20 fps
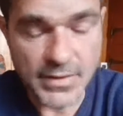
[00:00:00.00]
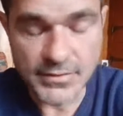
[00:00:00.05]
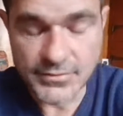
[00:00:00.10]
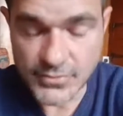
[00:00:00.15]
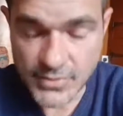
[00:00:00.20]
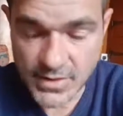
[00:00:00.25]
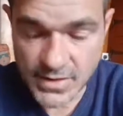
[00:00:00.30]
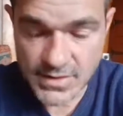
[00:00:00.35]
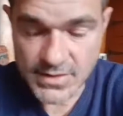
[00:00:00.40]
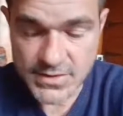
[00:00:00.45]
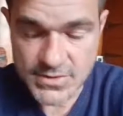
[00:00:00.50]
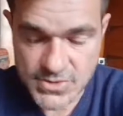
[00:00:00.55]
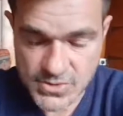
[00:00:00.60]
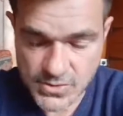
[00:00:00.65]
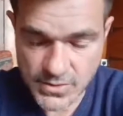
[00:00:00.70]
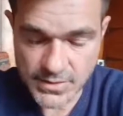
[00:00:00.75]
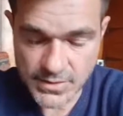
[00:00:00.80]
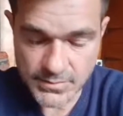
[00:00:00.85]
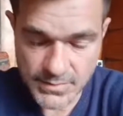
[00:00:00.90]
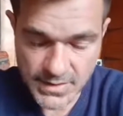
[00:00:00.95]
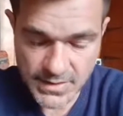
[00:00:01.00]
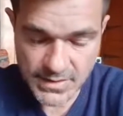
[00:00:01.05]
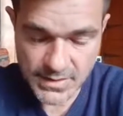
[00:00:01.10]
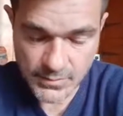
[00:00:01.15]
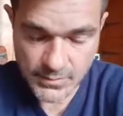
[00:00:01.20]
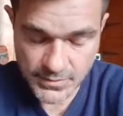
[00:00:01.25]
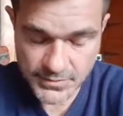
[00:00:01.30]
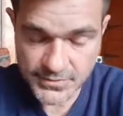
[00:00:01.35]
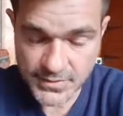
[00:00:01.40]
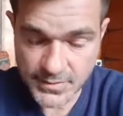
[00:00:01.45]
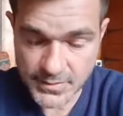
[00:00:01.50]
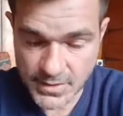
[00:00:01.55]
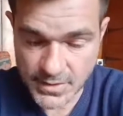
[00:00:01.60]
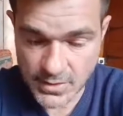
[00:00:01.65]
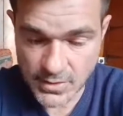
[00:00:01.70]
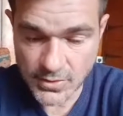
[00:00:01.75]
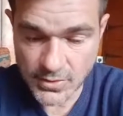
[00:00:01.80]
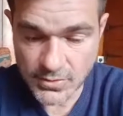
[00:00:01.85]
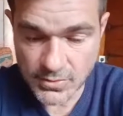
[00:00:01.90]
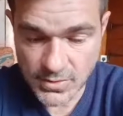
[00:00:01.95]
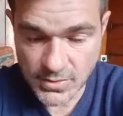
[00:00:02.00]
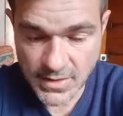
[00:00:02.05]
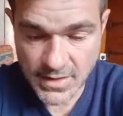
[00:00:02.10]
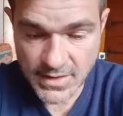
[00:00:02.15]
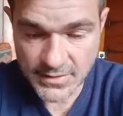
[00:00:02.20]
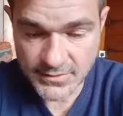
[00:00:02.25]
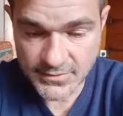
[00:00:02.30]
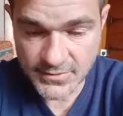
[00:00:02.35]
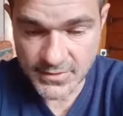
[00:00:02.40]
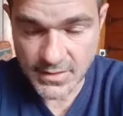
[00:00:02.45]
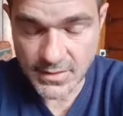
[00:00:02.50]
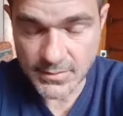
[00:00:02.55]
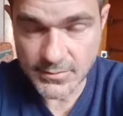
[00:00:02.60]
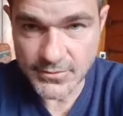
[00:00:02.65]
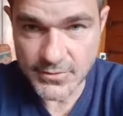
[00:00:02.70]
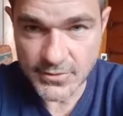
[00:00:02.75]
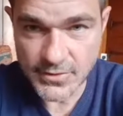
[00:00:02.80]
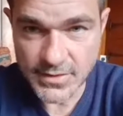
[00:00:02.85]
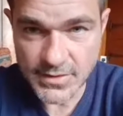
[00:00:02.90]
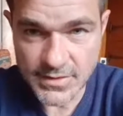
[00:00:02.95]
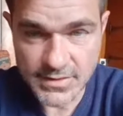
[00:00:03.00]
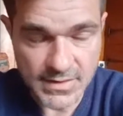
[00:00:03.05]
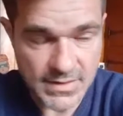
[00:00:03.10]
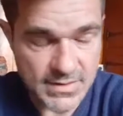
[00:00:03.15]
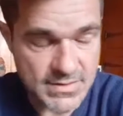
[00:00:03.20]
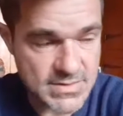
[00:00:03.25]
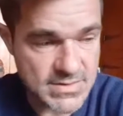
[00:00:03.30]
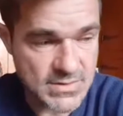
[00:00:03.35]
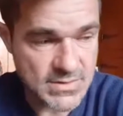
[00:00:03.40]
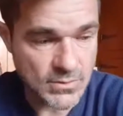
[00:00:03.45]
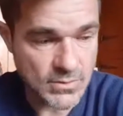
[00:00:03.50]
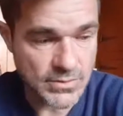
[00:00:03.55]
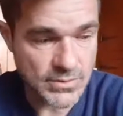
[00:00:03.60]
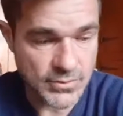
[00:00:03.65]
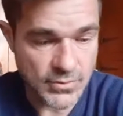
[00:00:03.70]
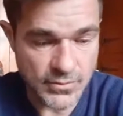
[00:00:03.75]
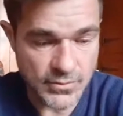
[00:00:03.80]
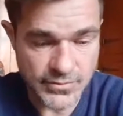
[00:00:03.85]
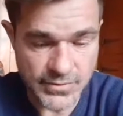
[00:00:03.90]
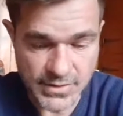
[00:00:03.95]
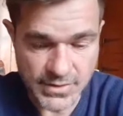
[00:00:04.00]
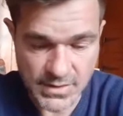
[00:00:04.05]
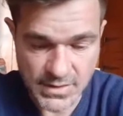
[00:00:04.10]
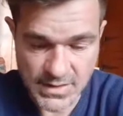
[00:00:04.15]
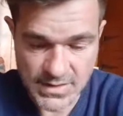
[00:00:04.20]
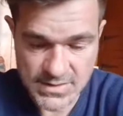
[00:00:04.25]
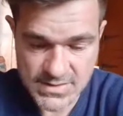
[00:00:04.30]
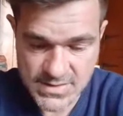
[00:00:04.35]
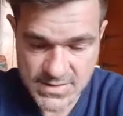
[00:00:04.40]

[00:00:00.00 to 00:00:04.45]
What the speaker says: I've really enjoyed meeting with some of the local lads here. I'm sorry I didn't get to see all the Norfolk guys